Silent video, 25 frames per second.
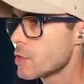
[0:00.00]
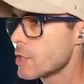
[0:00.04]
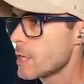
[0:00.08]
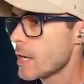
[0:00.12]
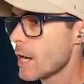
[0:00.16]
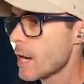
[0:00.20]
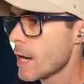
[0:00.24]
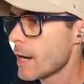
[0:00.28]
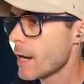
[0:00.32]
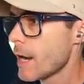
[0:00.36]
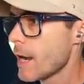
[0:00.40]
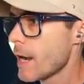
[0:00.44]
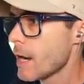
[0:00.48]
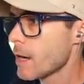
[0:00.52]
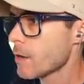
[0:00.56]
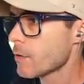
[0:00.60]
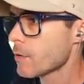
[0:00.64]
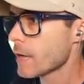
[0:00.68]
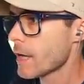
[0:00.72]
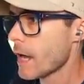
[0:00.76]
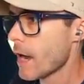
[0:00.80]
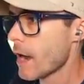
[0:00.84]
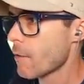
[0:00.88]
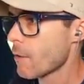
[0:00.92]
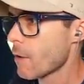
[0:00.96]
She can't
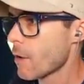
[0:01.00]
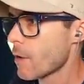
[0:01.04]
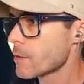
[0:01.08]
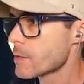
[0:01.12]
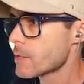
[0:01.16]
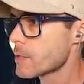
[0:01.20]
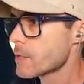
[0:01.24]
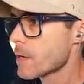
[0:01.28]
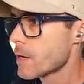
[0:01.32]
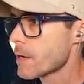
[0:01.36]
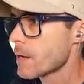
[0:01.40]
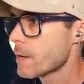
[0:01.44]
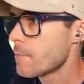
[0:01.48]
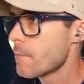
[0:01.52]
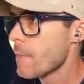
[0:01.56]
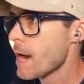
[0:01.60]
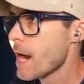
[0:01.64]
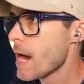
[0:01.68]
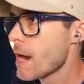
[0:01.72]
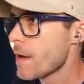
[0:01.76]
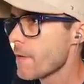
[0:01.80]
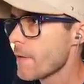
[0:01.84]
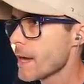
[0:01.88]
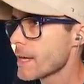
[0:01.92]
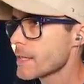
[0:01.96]
handle the arrows.
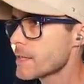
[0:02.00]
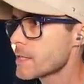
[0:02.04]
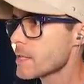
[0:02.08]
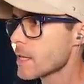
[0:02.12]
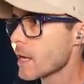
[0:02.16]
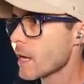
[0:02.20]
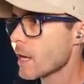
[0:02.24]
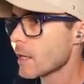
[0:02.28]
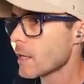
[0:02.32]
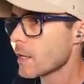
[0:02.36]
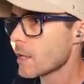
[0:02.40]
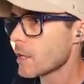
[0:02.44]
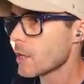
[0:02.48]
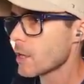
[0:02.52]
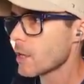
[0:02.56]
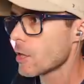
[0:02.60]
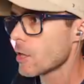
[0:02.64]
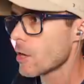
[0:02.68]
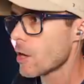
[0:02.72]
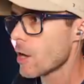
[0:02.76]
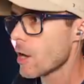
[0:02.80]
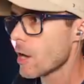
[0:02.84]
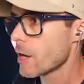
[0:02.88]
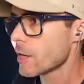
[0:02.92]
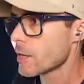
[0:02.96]
Man, that's a
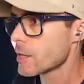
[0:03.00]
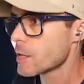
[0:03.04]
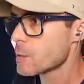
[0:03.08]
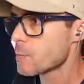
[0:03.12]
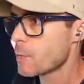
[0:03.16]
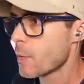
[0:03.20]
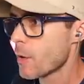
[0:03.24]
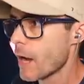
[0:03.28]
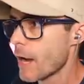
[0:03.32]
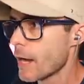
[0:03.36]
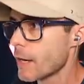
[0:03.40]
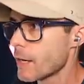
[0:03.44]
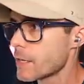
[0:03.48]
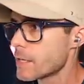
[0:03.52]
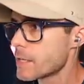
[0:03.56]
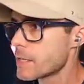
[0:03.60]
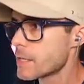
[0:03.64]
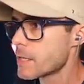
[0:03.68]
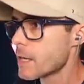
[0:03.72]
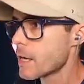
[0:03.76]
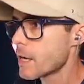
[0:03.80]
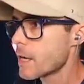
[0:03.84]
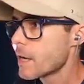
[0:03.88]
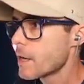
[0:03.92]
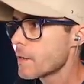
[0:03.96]
lot of
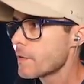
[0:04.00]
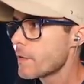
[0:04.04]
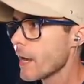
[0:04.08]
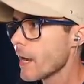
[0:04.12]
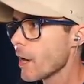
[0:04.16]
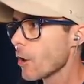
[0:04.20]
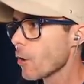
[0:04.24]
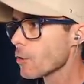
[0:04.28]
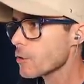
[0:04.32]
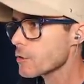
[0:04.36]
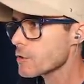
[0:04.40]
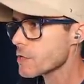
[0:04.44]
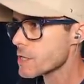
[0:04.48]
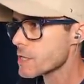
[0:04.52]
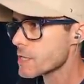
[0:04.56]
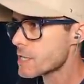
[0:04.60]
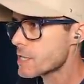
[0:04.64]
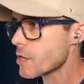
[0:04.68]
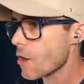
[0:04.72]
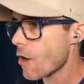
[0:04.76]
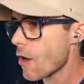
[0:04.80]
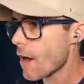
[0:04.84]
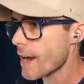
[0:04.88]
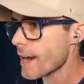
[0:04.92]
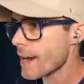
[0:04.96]
spiders. They all
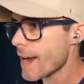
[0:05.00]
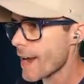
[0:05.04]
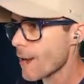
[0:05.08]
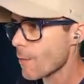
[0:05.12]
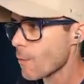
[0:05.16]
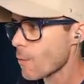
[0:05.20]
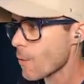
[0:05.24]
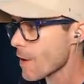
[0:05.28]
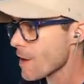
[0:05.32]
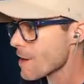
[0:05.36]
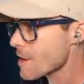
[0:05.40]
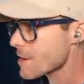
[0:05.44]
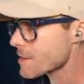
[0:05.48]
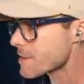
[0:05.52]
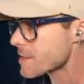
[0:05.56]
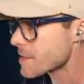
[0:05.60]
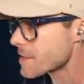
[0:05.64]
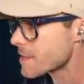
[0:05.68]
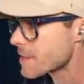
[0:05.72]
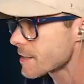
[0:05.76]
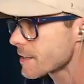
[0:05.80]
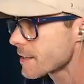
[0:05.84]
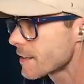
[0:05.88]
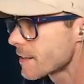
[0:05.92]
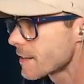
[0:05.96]
just died at
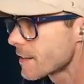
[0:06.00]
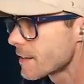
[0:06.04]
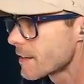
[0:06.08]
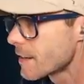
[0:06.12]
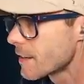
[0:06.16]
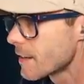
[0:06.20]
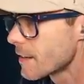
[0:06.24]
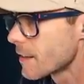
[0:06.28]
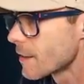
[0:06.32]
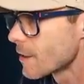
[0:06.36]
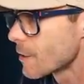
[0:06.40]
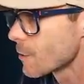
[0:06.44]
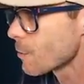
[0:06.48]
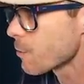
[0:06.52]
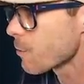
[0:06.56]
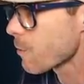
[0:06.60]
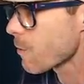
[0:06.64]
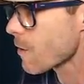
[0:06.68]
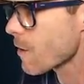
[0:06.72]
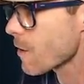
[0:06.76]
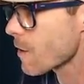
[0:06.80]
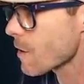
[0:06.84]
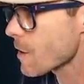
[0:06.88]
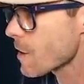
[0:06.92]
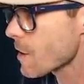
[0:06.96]
once.
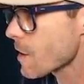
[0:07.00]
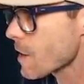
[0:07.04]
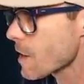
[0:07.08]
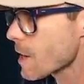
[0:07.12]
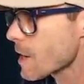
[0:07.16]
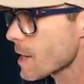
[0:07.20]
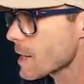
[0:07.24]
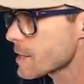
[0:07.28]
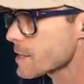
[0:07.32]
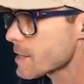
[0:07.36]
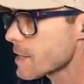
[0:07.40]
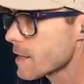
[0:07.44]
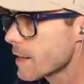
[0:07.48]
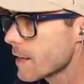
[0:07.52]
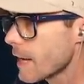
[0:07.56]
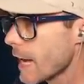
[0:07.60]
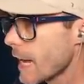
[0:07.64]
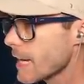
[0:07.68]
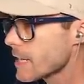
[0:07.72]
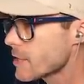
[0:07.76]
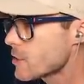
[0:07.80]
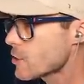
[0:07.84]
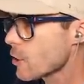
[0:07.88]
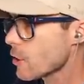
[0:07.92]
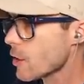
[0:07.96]
What?
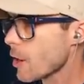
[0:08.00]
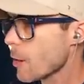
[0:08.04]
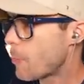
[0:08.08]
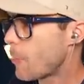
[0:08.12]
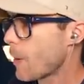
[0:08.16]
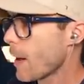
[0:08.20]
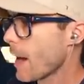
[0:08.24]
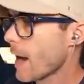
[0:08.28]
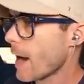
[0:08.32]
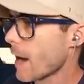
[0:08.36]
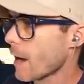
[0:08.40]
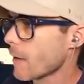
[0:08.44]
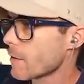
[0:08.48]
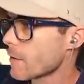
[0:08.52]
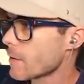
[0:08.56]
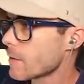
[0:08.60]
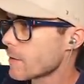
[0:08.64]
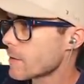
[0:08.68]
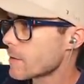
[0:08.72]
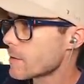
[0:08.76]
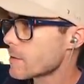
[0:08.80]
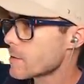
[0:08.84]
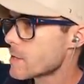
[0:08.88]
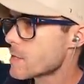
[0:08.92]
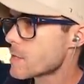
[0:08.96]
It took about
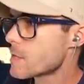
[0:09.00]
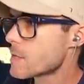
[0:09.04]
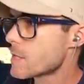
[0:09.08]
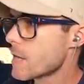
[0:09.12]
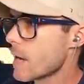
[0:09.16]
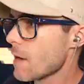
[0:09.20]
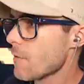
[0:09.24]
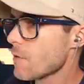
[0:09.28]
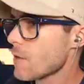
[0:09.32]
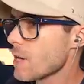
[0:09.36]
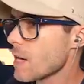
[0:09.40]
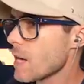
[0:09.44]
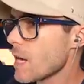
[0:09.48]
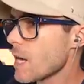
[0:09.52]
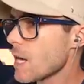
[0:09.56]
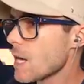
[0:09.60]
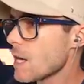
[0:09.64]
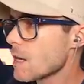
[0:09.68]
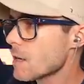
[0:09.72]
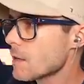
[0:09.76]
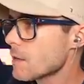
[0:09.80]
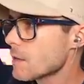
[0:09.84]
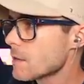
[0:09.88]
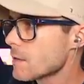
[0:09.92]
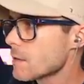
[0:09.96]
70?
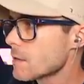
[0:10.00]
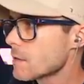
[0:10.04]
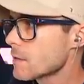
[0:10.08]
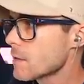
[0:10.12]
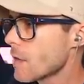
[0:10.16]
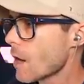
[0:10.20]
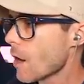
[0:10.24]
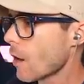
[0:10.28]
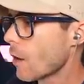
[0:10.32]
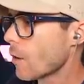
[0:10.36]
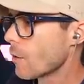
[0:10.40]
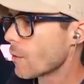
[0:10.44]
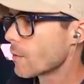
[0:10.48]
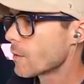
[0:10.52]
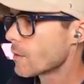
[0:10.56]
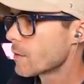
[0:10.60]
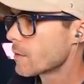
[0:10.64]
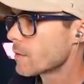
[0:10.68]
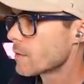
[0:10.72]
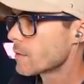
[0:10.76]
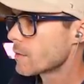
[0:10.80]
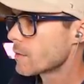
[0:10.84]
No.